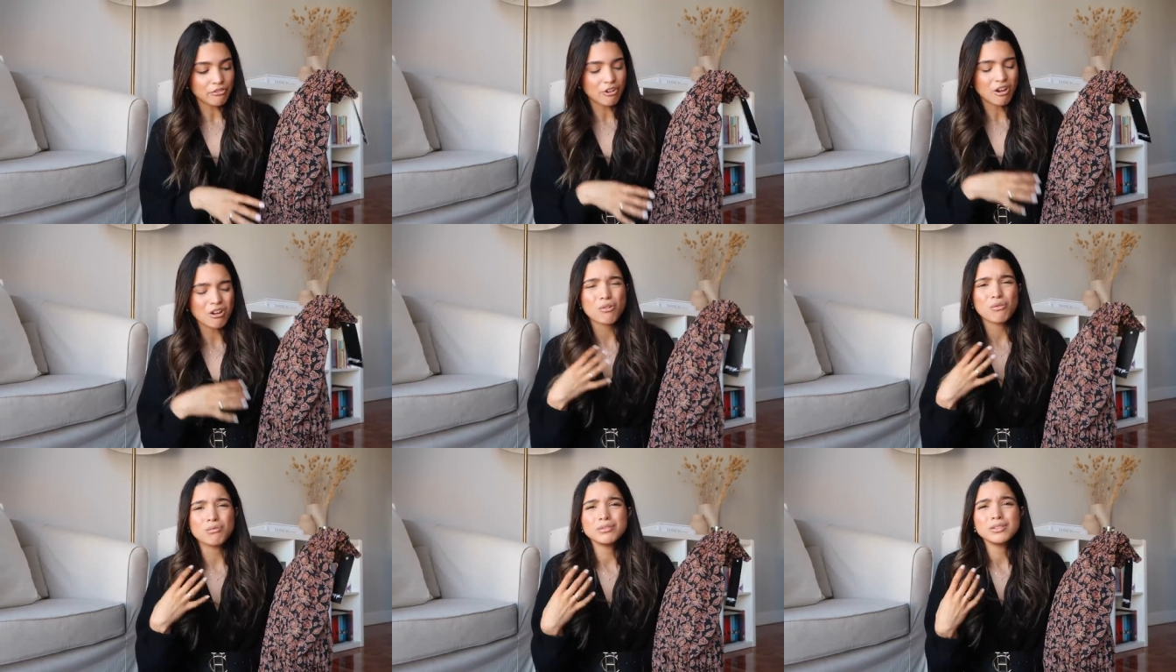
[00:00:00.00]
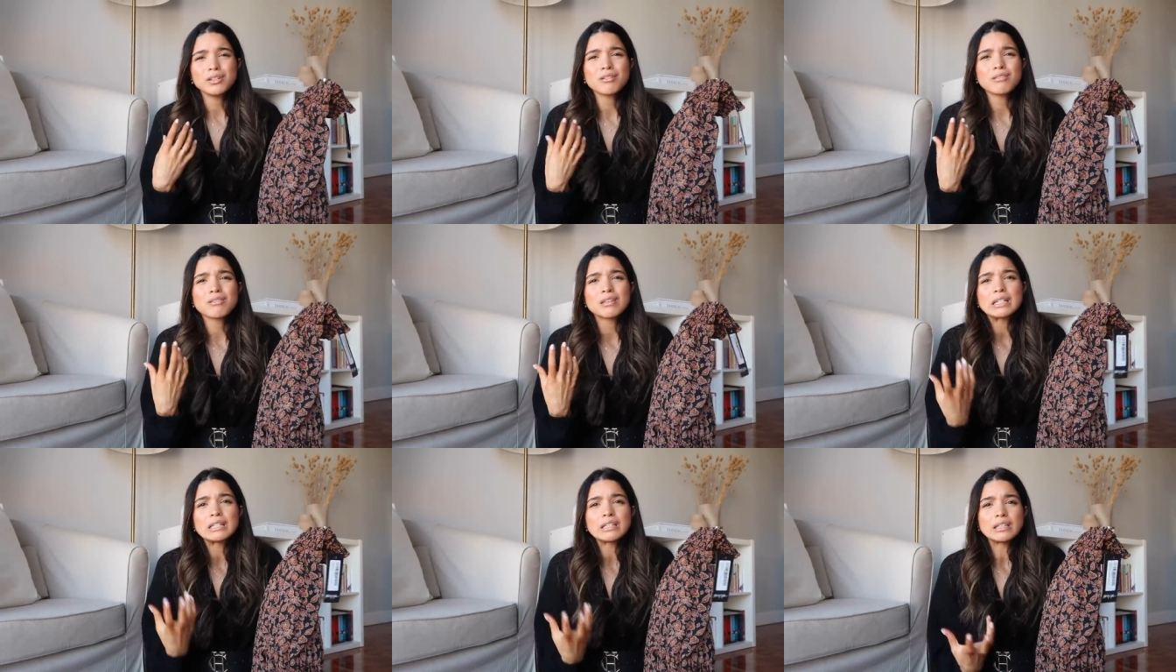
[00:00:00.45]
Not only are
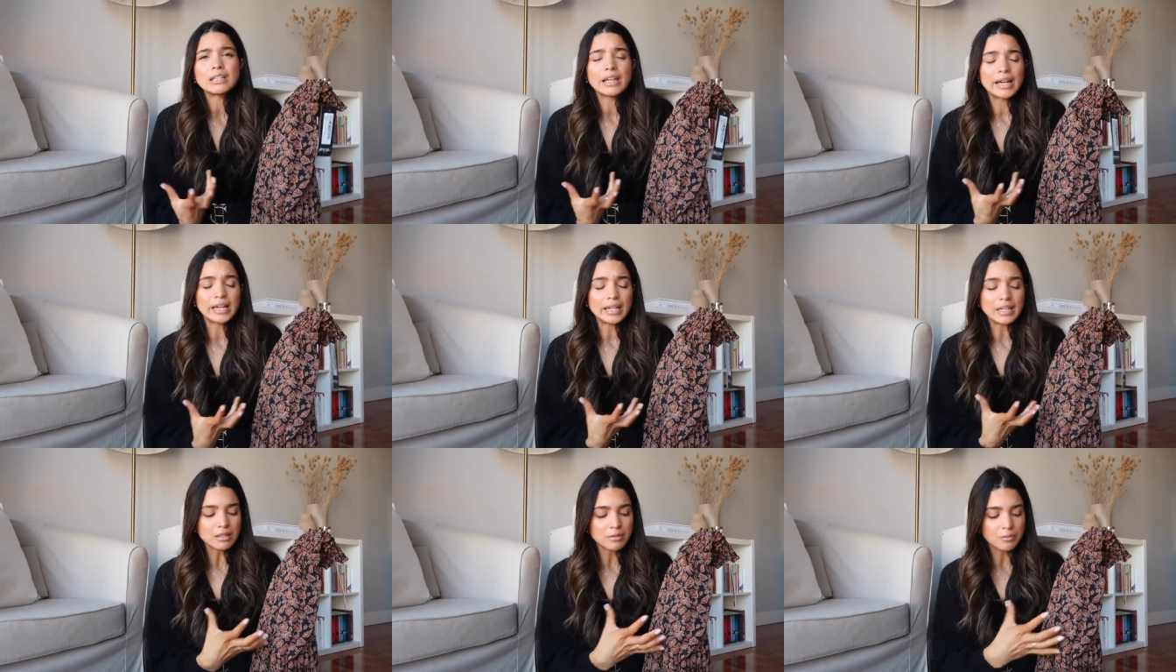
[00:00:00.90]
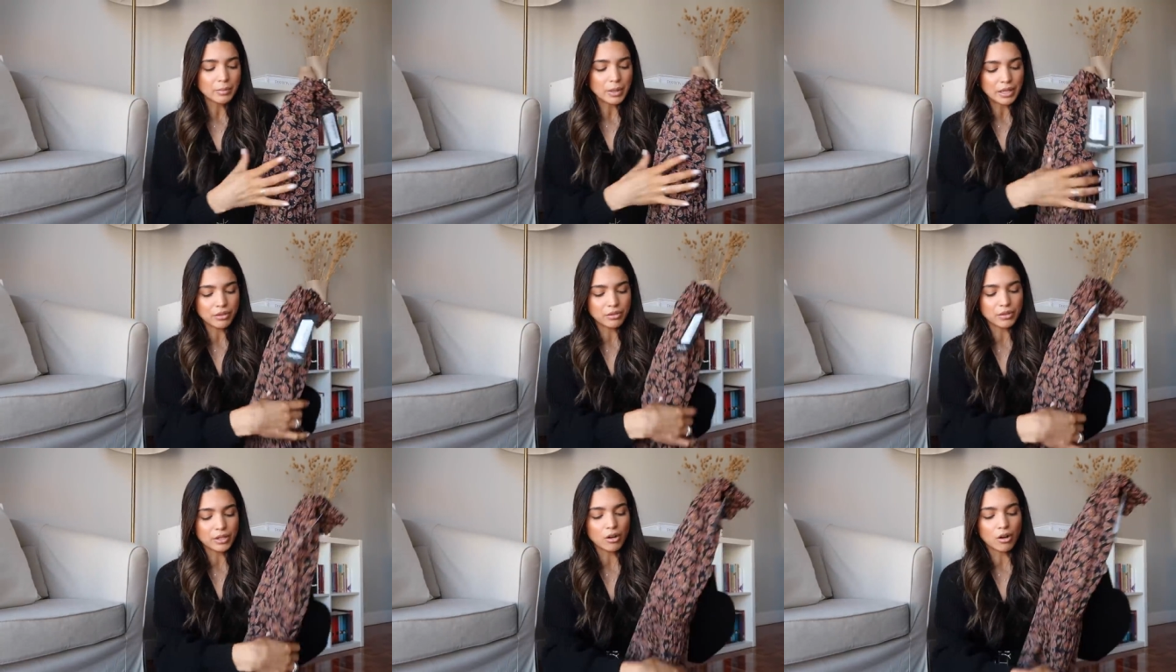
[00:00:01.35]
they light,
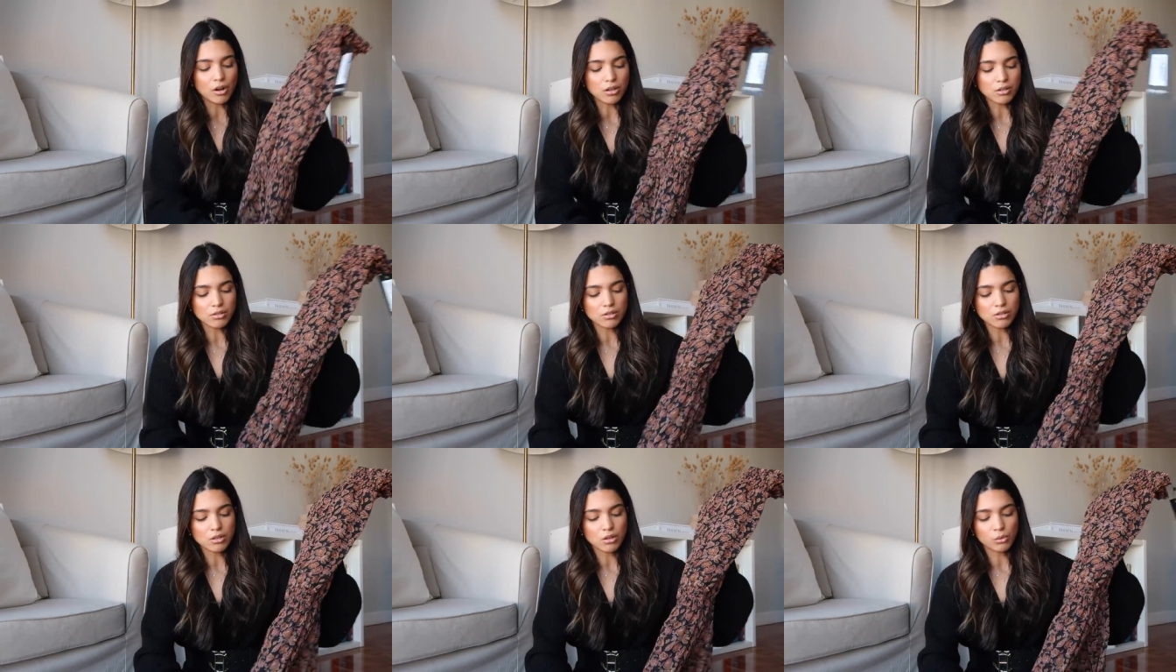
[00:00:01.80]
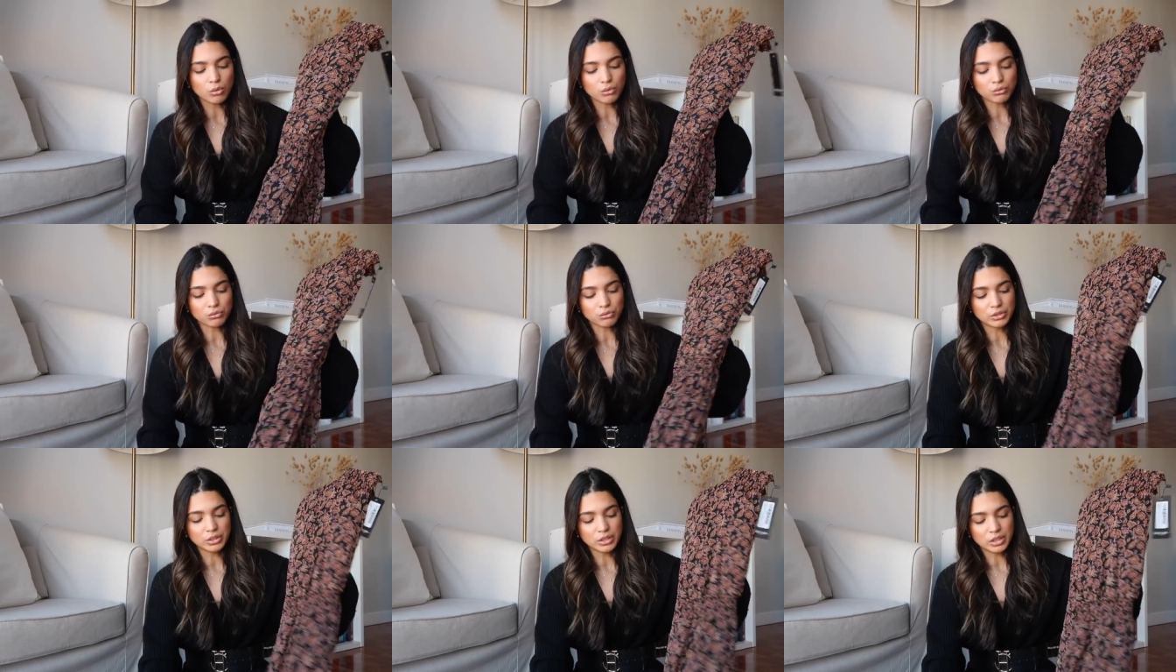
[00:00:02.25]
but they're also
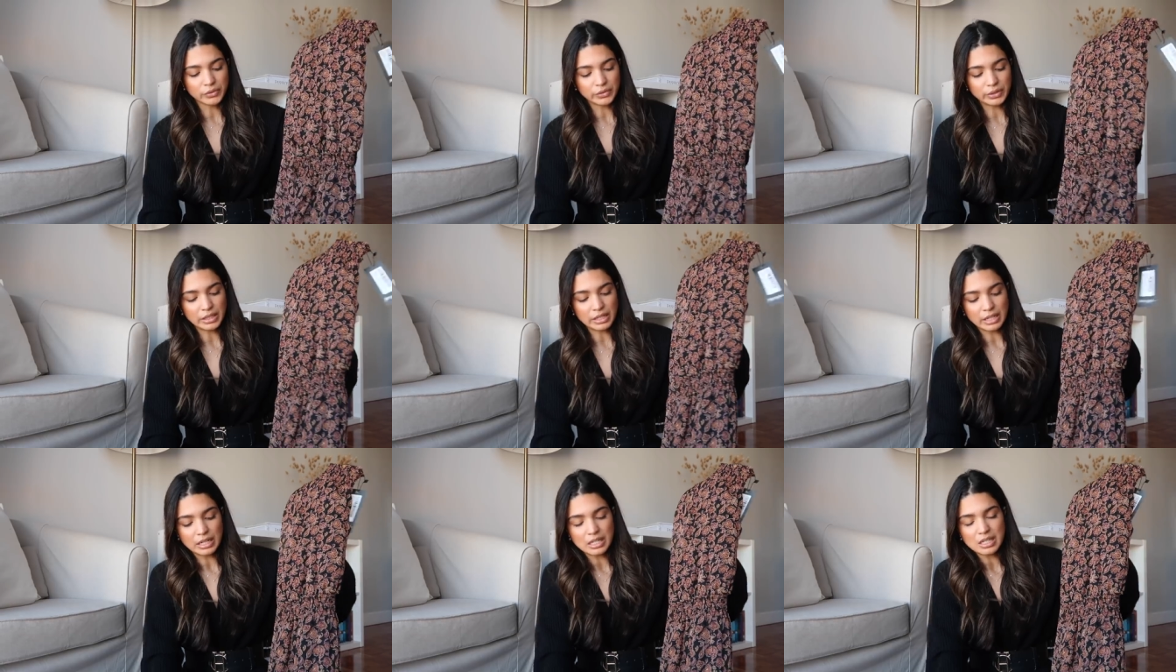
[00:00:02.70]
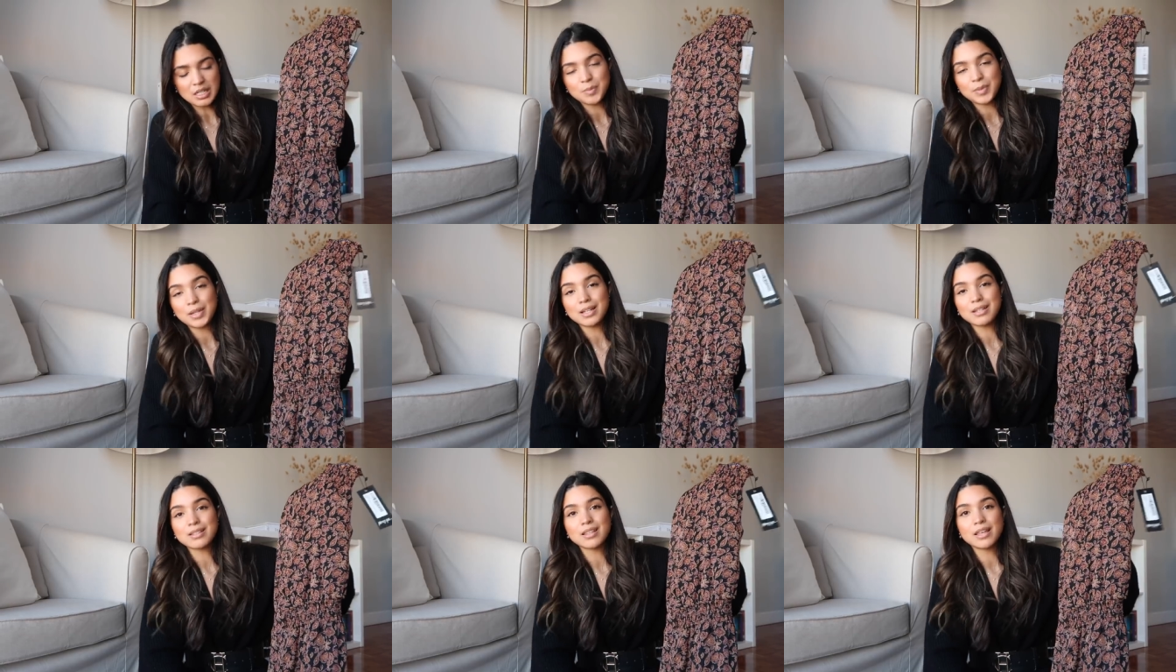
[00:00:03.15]
really, really nice
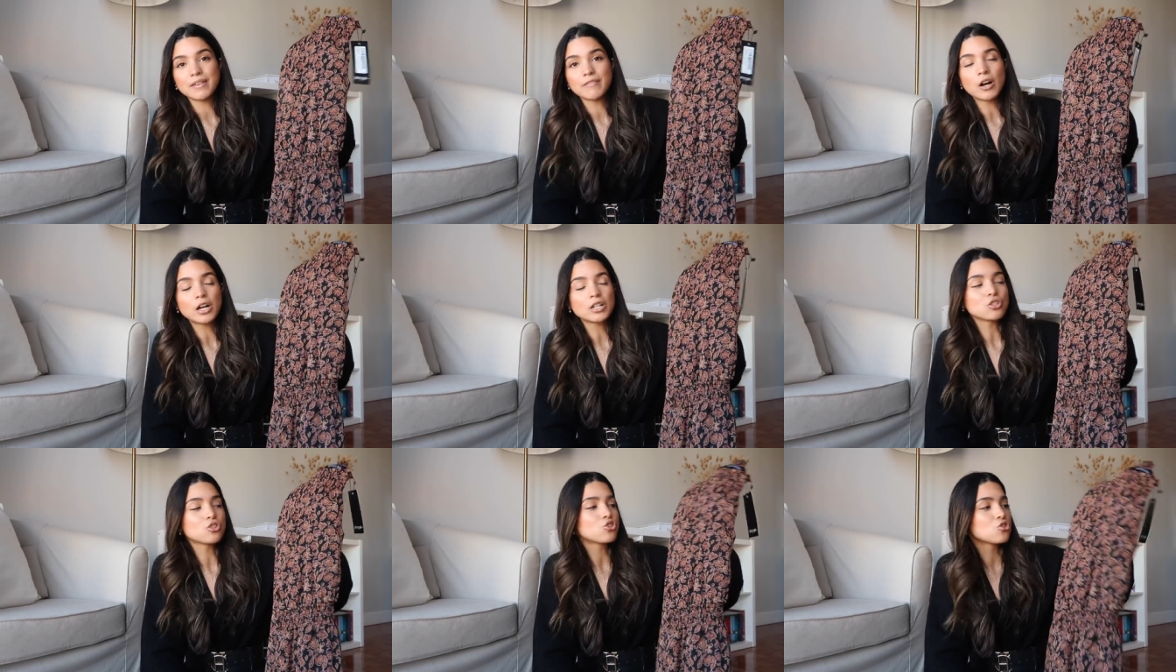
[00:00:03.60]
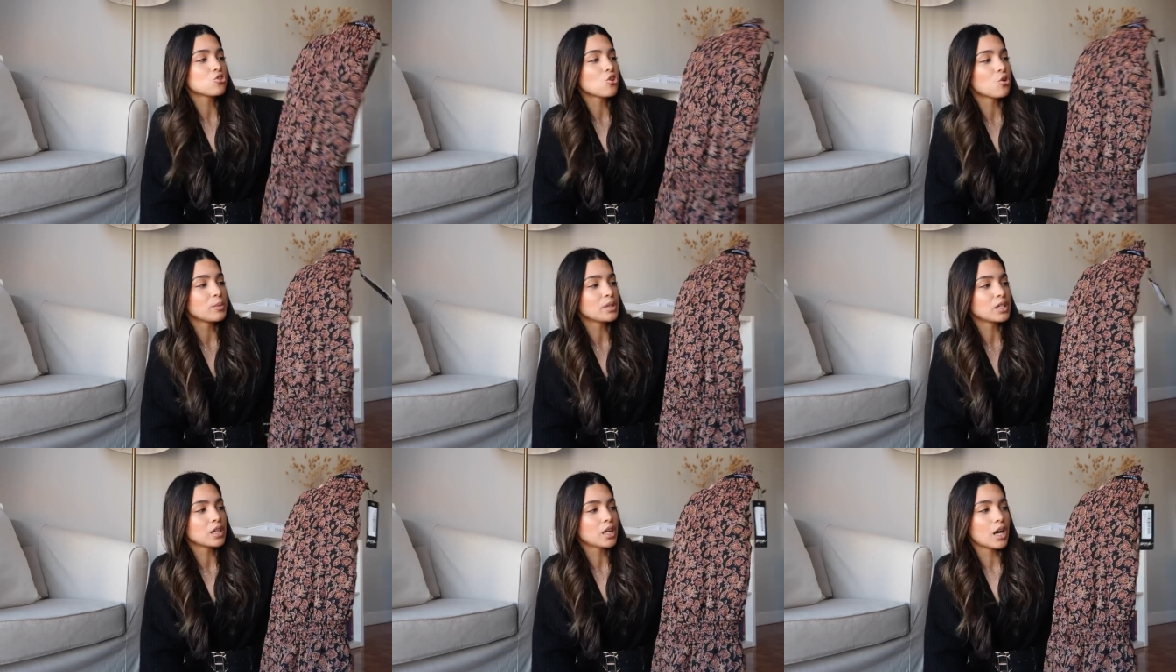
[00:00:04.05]
because they've got so
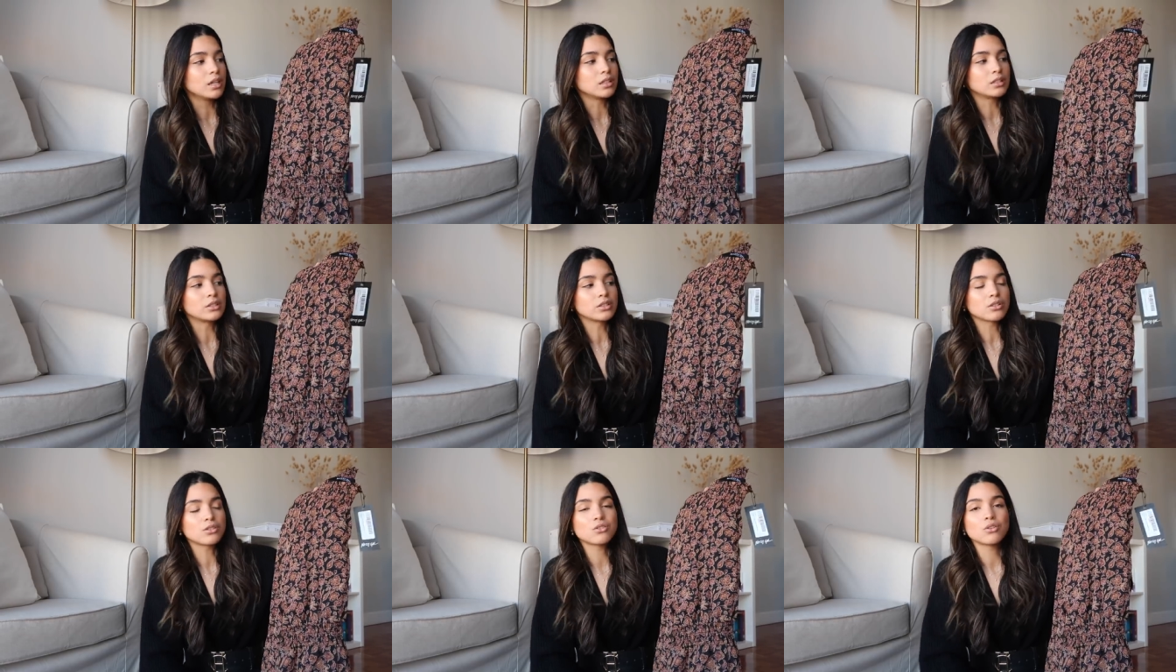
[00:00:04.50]
many colors.